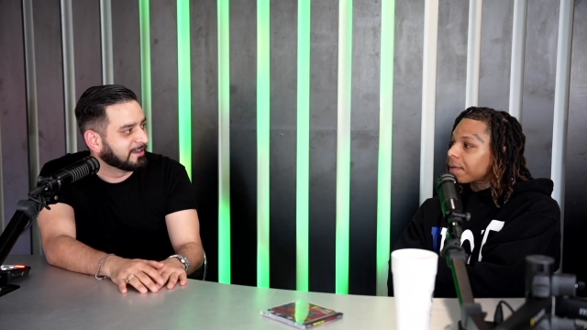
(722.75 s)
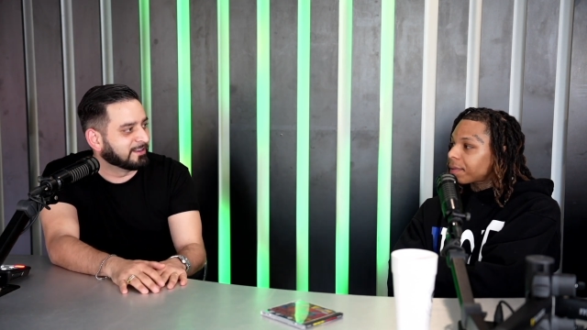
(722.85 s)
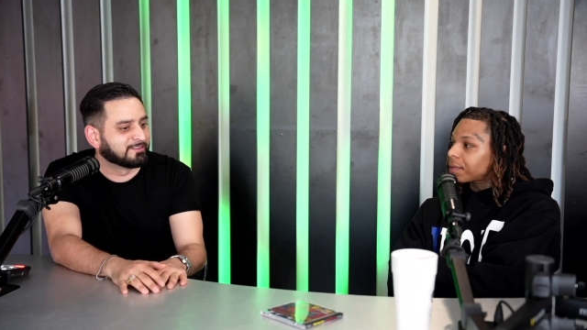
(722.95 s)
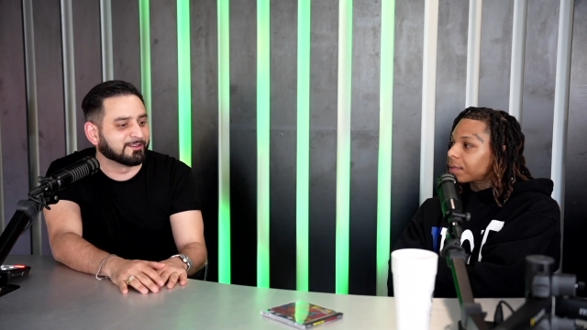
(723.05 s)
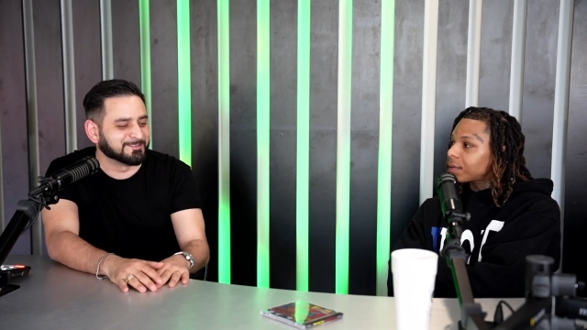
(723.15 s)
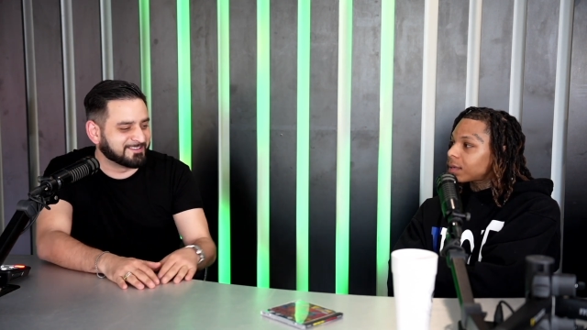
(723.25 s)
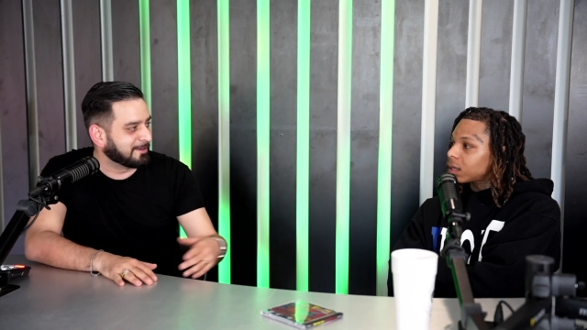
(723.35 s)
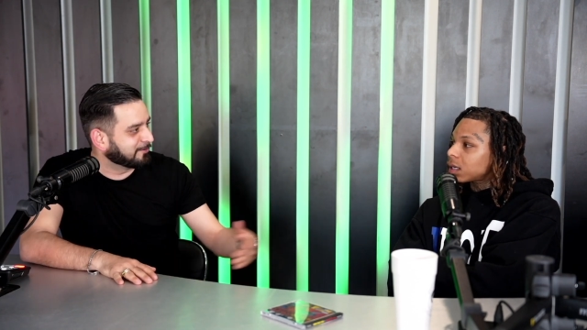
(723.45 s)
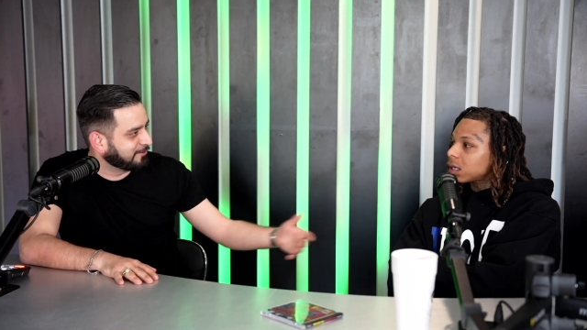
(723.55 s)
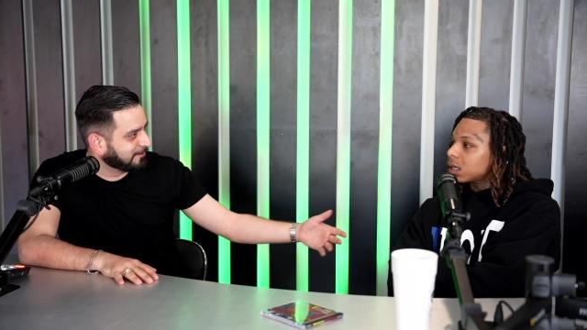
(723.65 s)
Speaker 1: And so
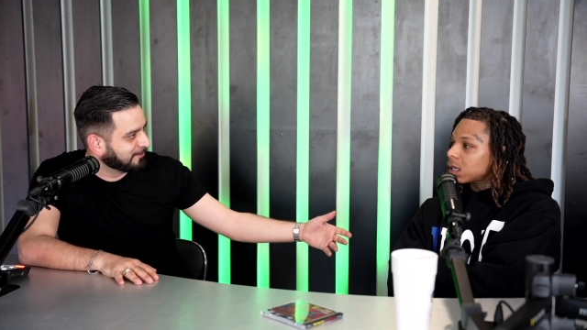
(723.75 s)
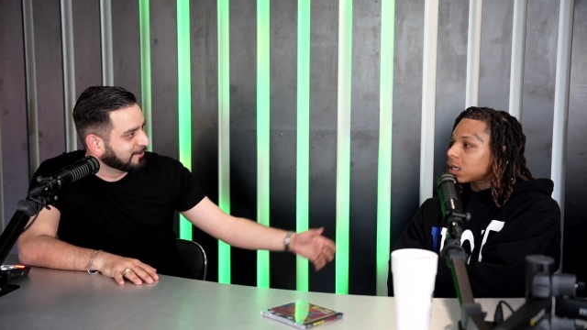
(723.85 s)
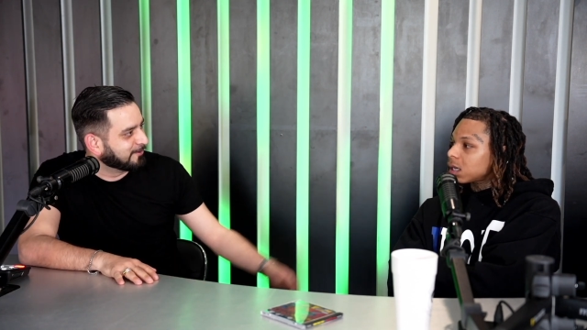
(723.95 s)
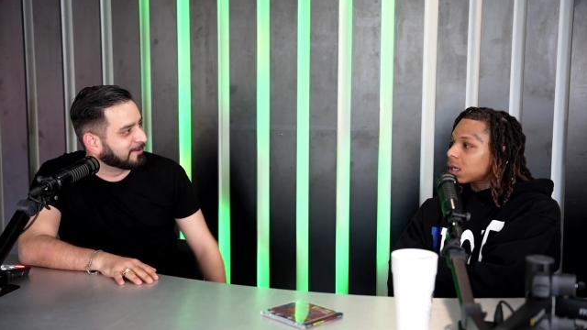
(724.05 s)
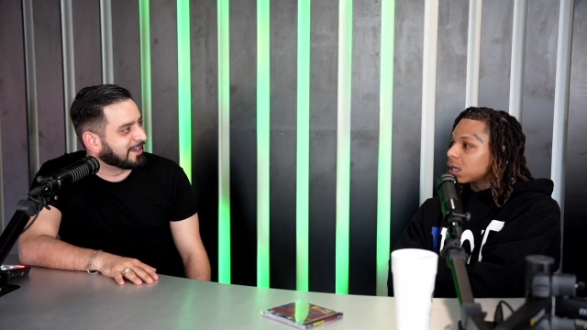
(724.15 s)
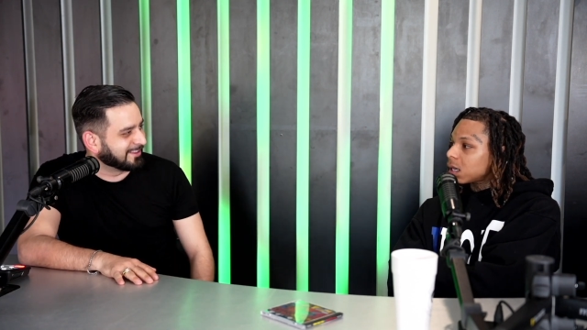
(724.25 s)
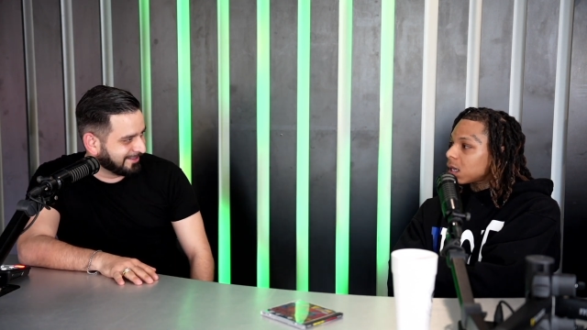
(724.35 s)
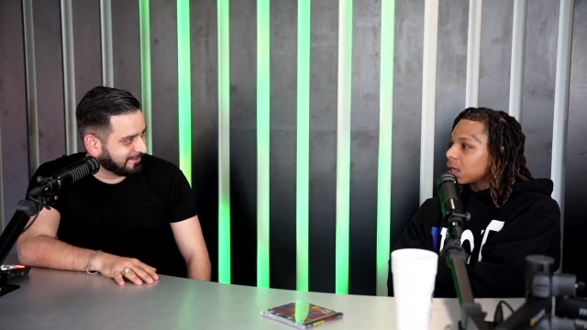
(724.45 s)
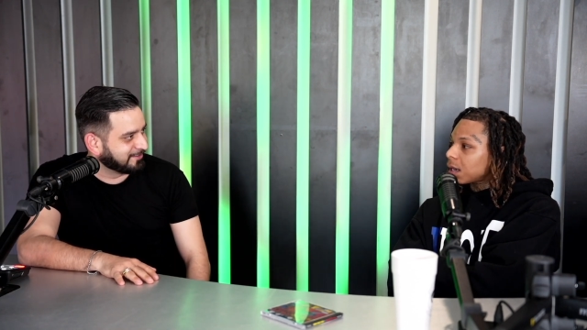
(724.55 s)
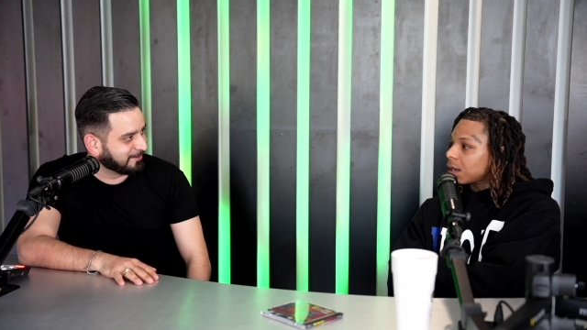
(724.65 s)
same with you. When I
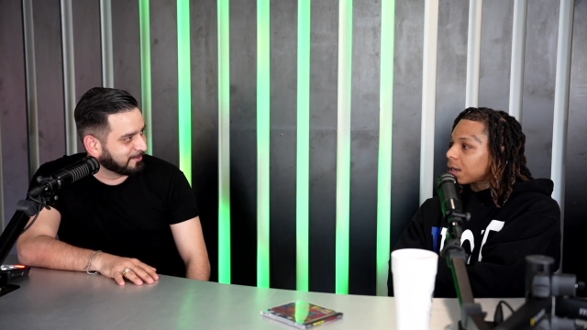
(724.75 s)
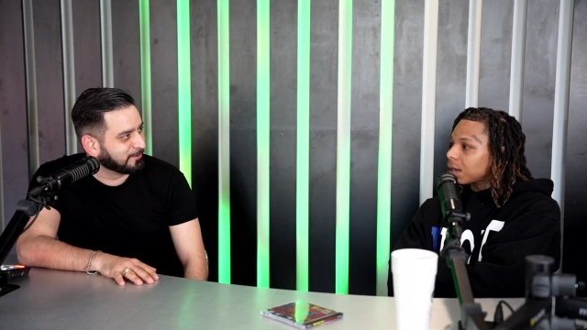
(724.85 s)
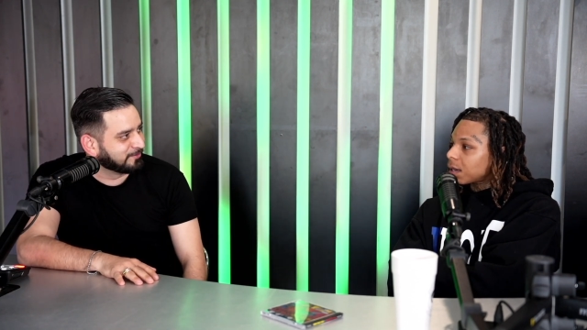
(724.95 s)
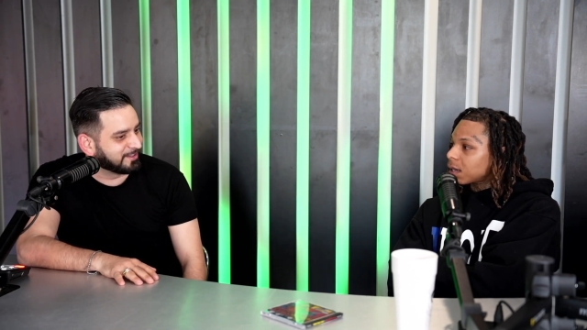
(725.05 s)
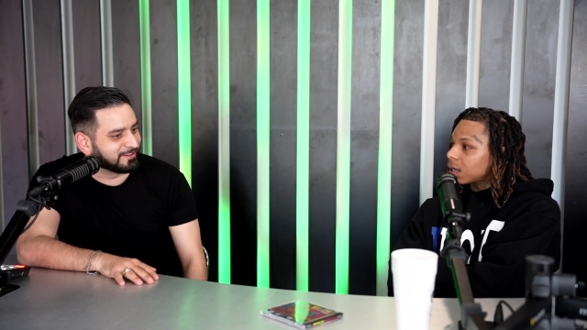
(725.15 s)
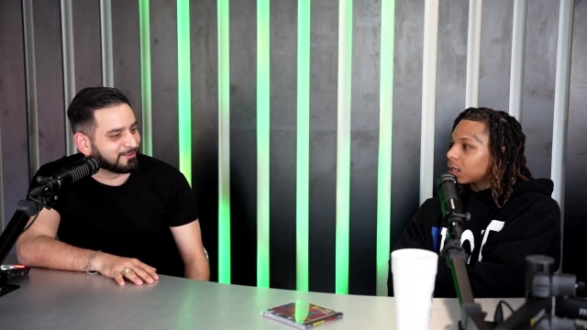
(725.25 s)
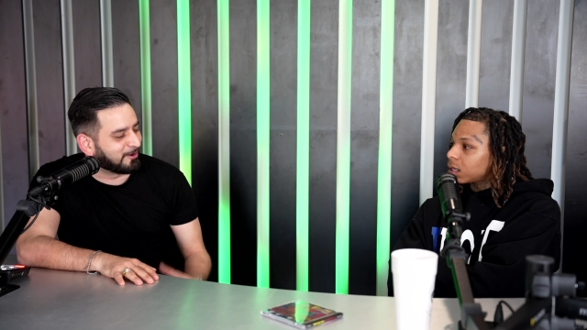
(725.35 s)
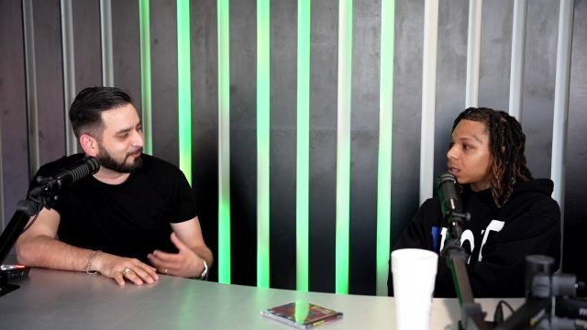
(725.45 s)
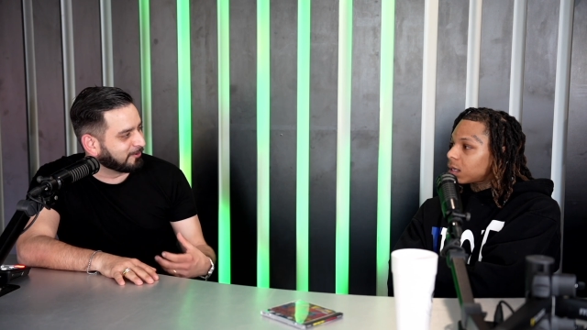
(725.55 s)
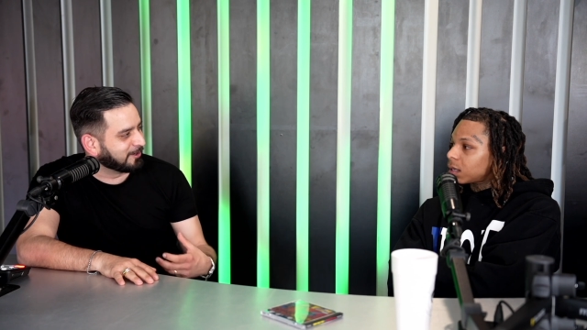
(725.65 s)
listen to your music, it's
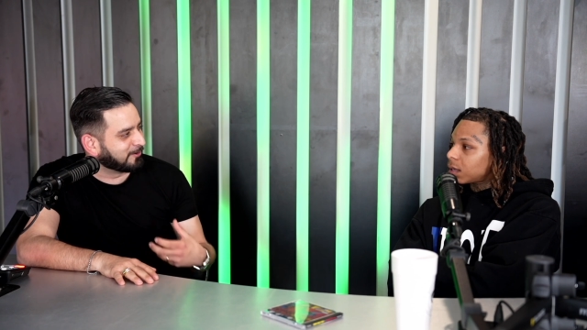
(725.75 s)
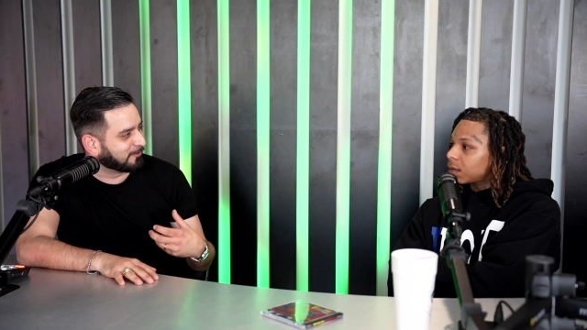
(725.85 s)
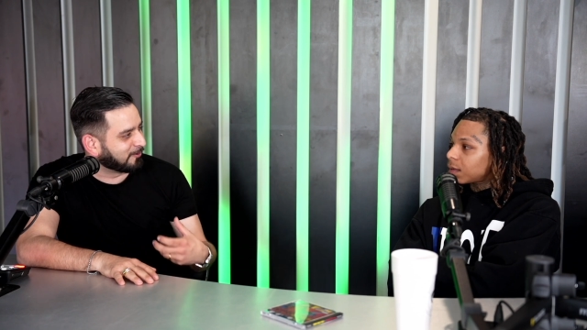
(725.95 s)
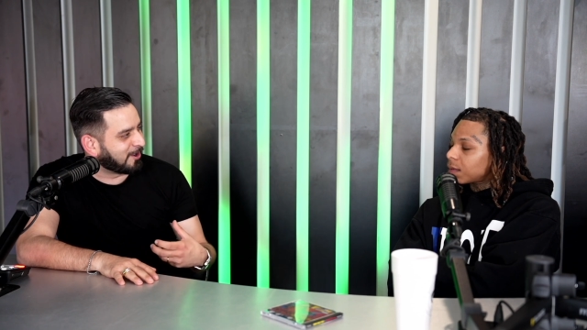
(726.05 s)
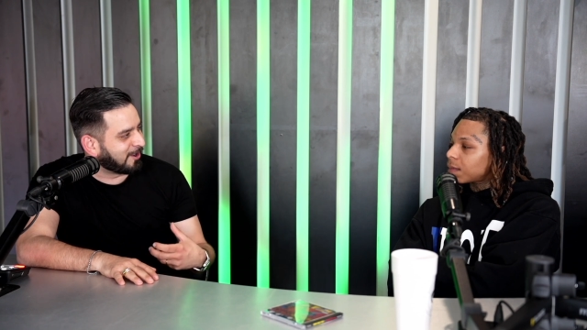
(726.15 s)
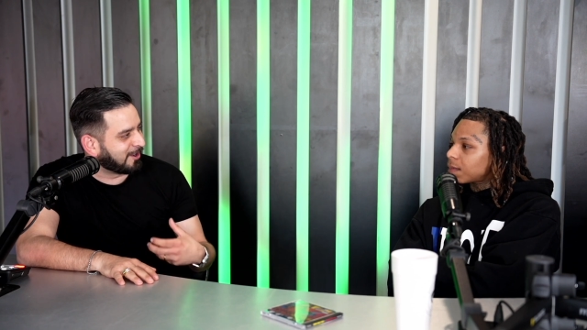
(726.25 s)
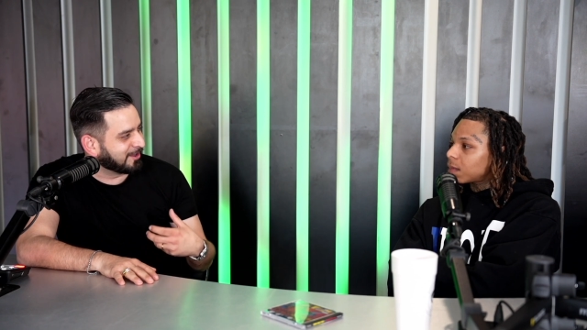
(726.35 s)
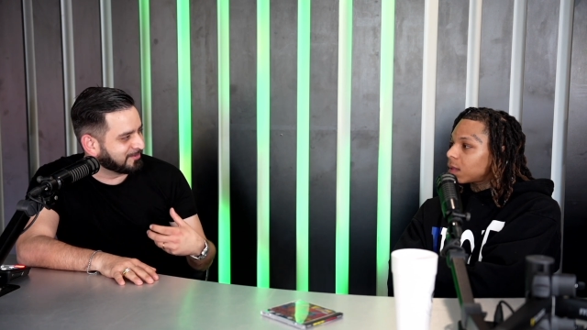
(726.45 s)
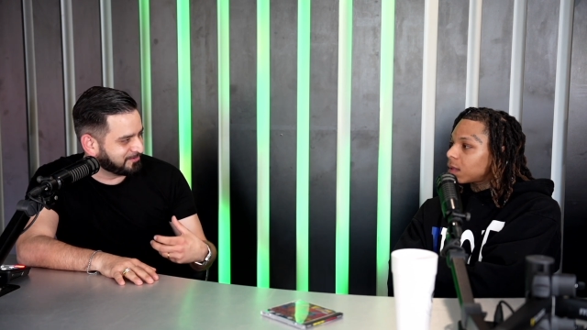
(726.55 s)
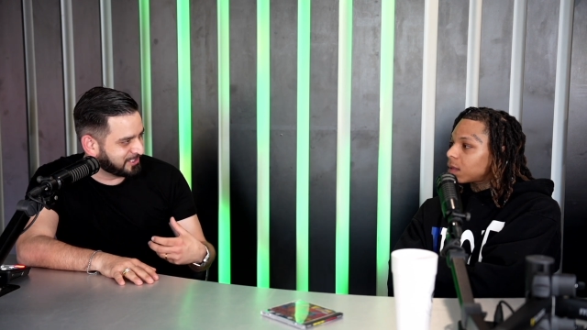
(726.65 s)
all real, raw,
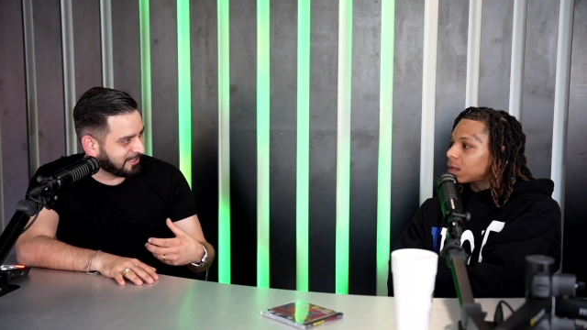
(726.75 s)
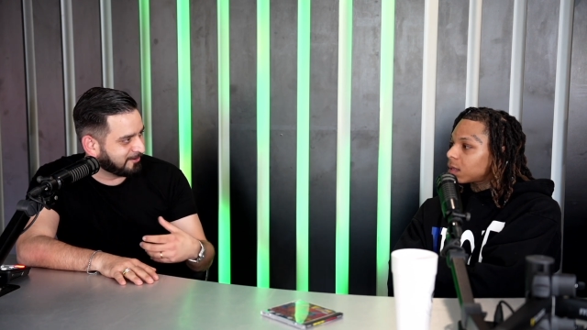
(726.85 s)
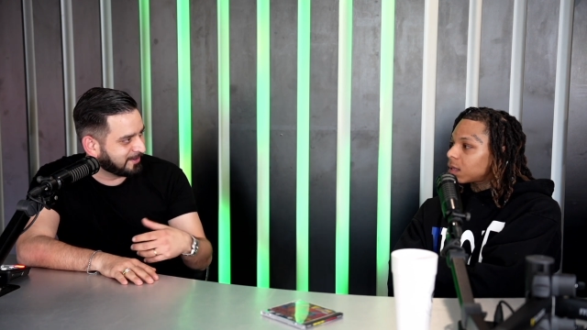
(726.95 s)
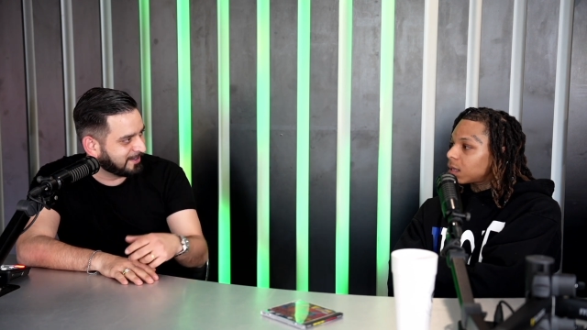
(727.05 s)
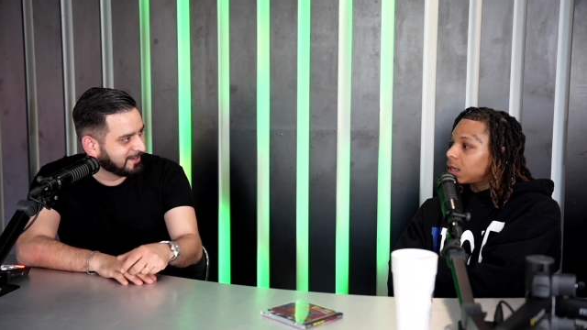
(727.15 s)
and genuine.